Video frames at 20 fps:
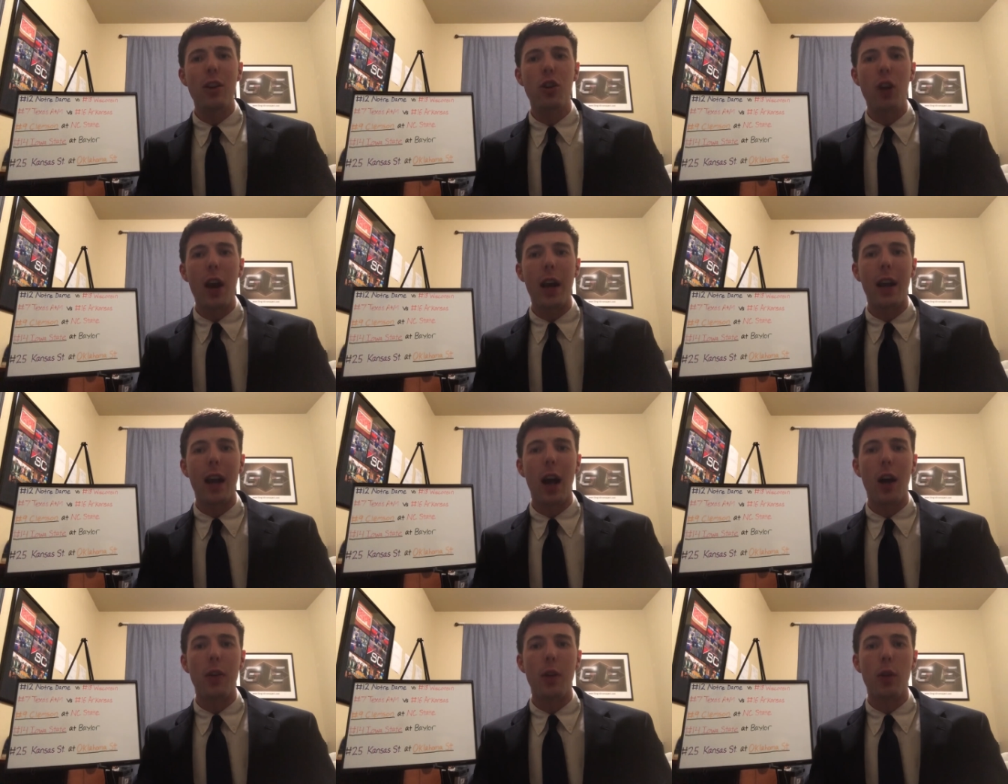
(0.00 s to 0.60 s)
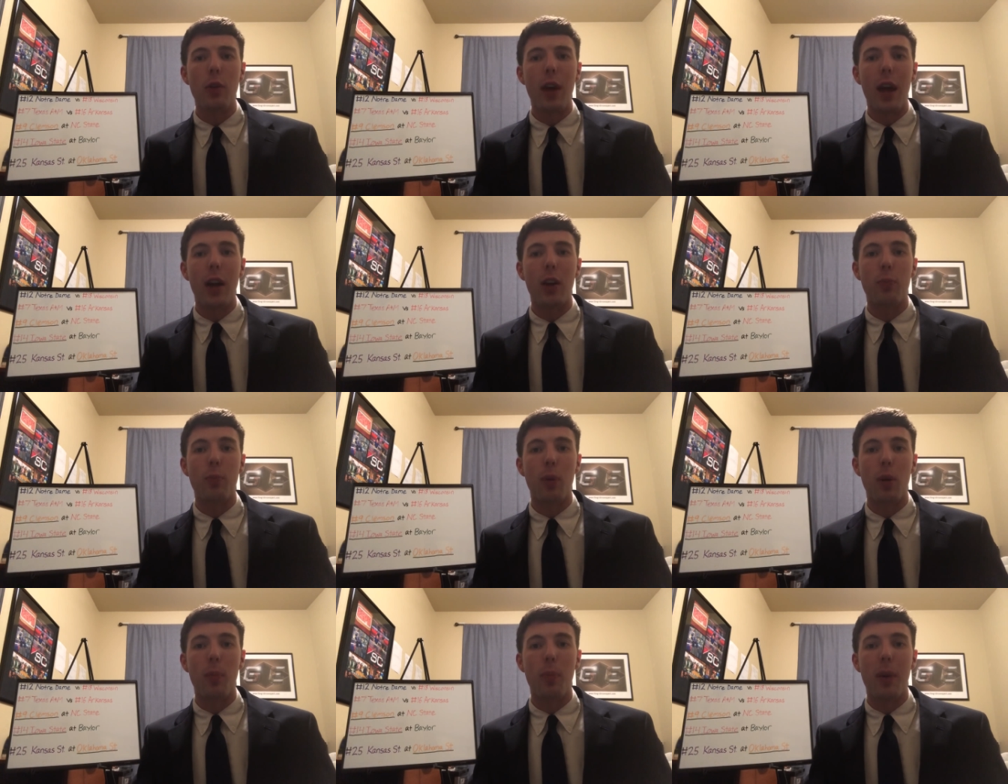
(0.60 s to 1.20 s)
check out those
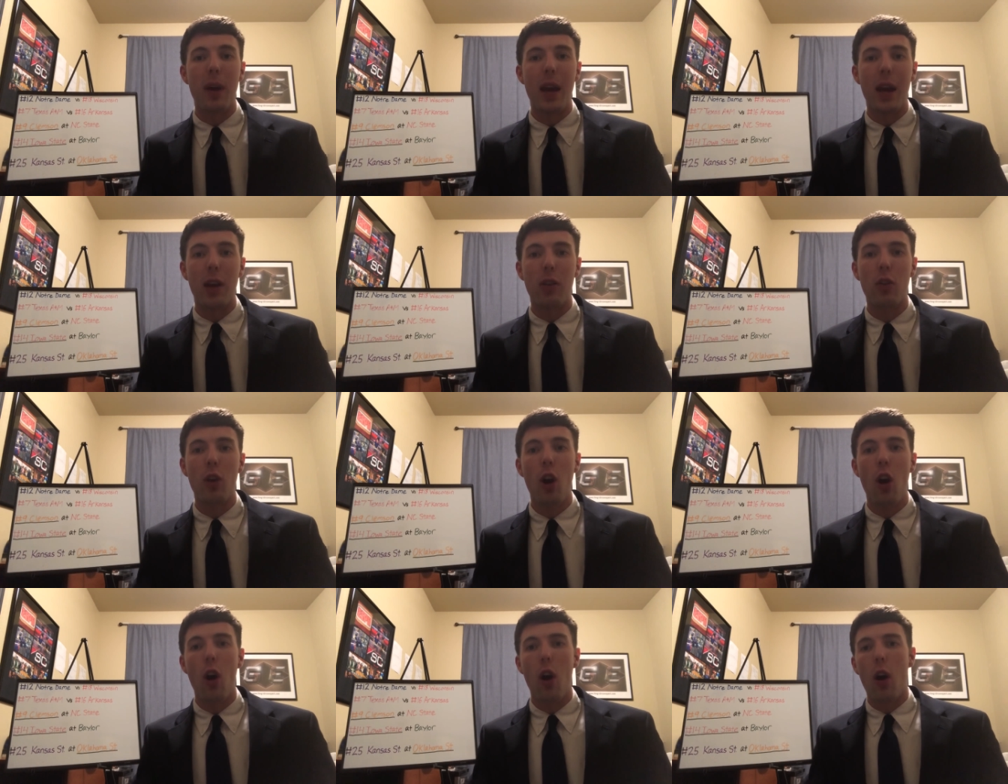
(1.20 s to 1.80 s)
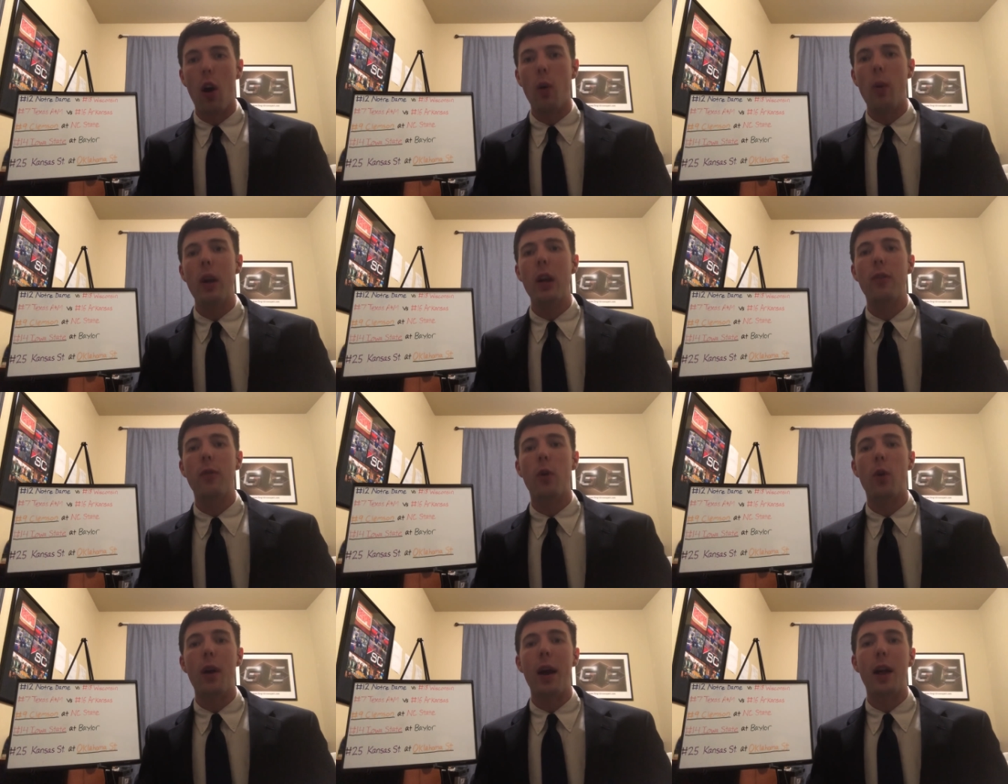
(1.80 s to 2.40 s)
expert picks. Our
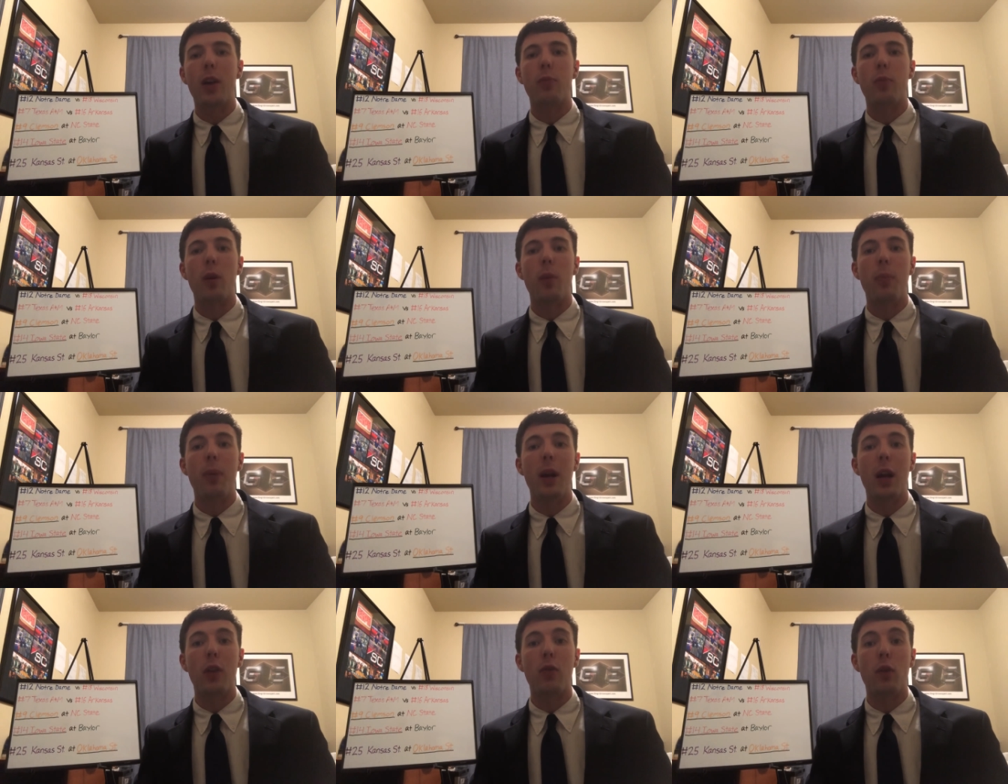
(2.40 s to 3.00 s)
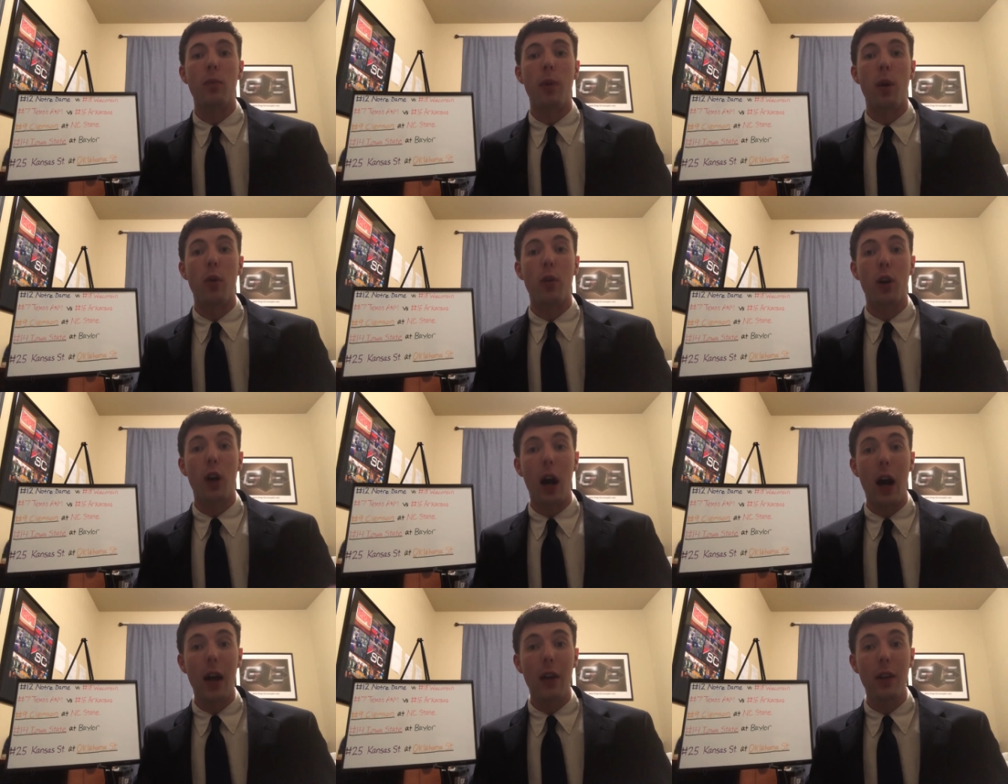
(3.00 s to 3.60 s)
week four expert picks for
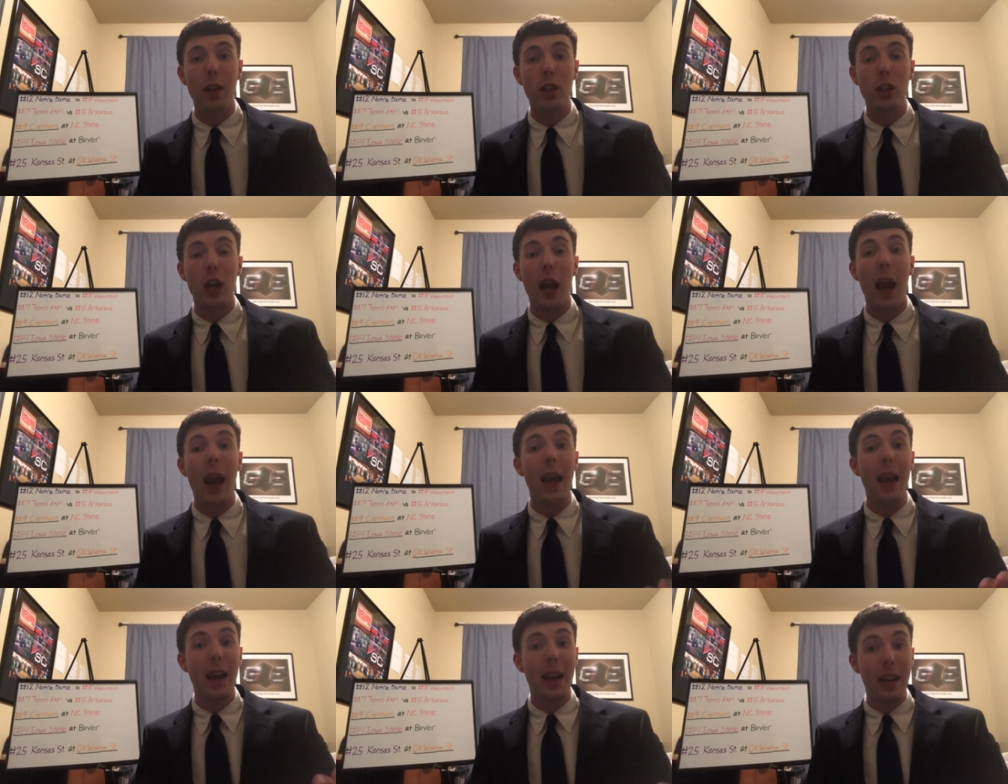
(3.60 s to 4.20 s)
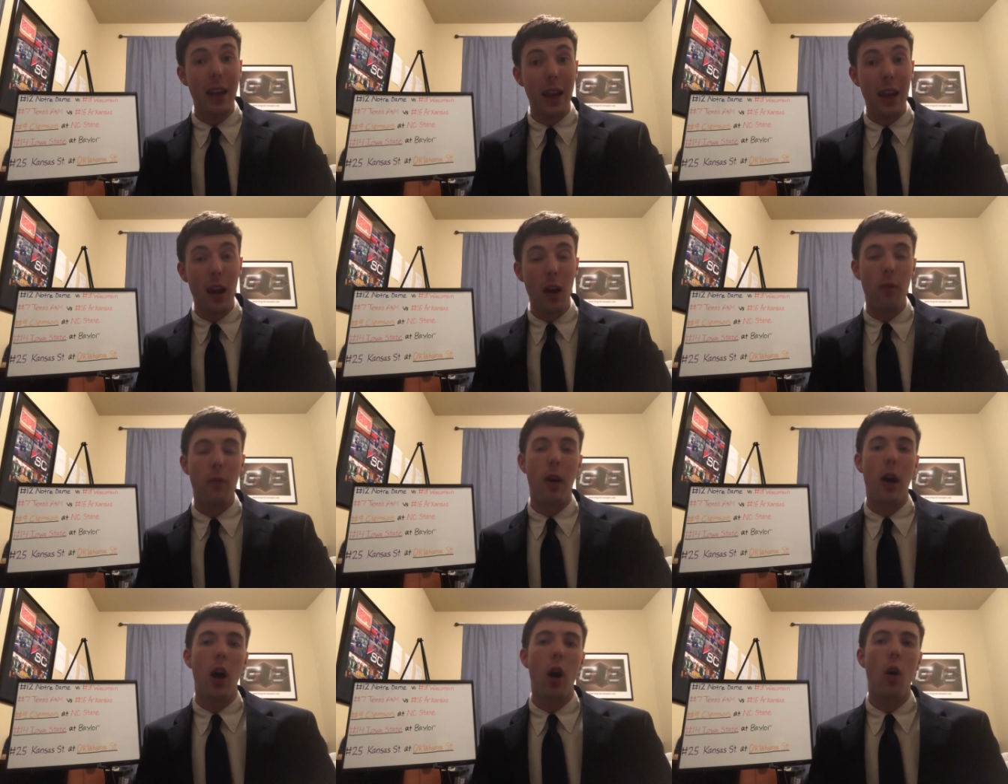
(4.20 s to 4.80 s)
both college and
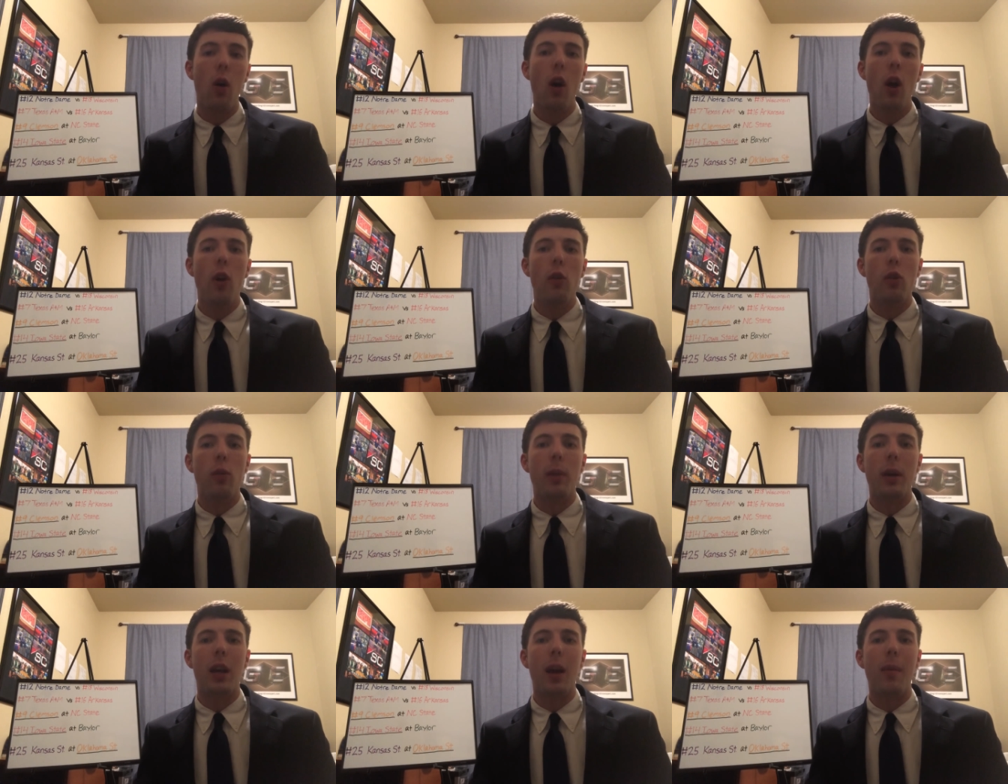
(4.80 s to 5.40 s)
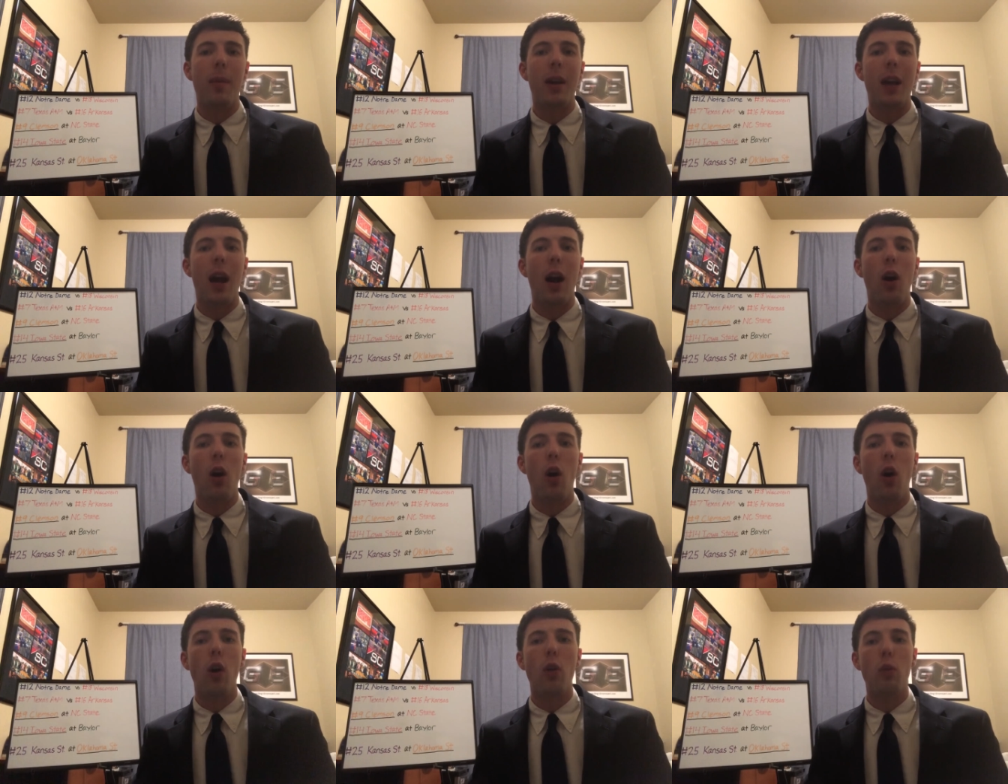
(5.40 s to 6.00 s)
NFL will be coming
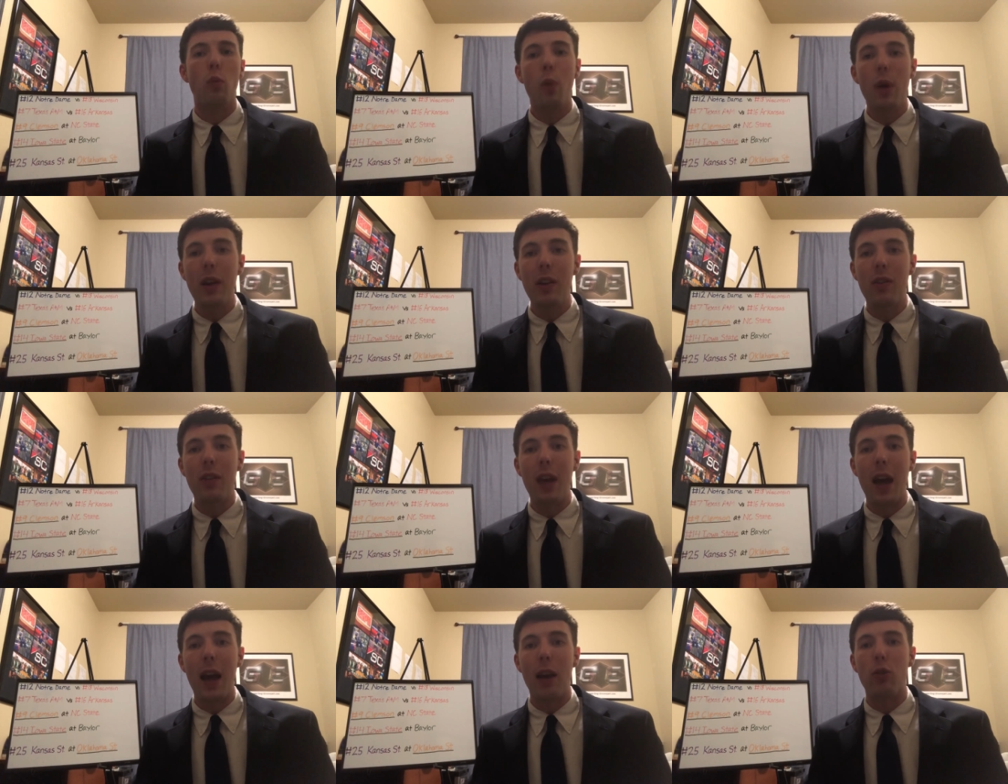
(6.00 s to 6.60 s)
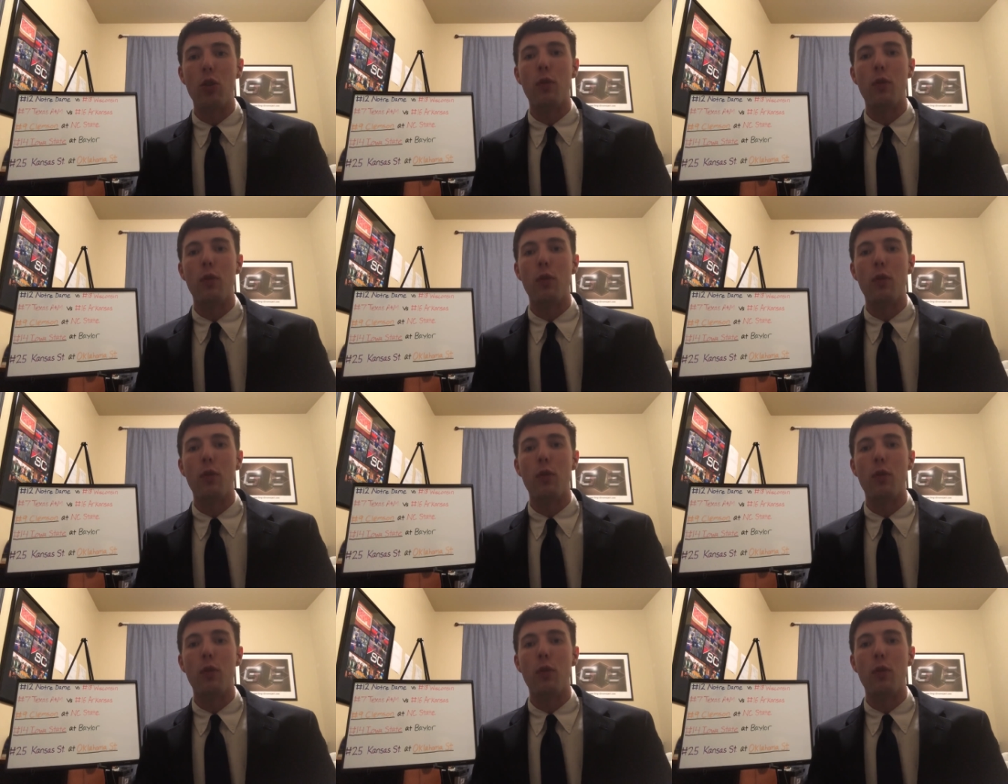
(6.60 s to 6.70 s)
out on Wednesday.